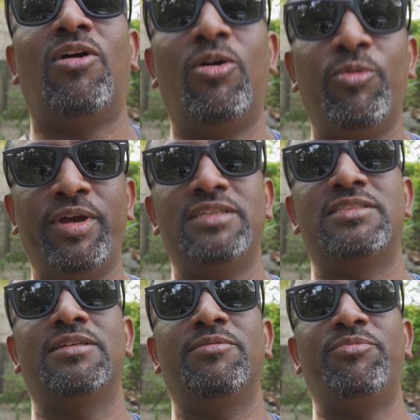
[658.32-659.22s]

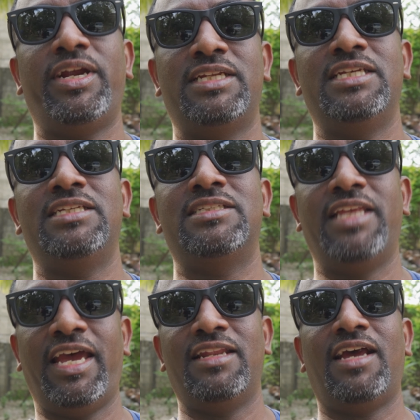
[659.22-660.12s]
always practice
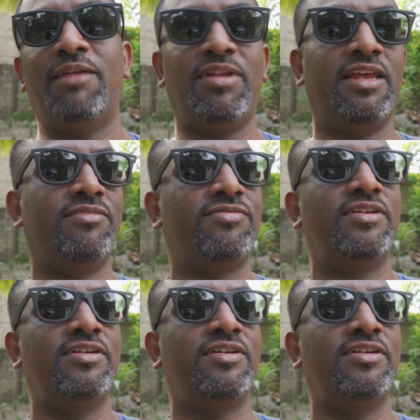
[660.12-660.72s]
that, I believe.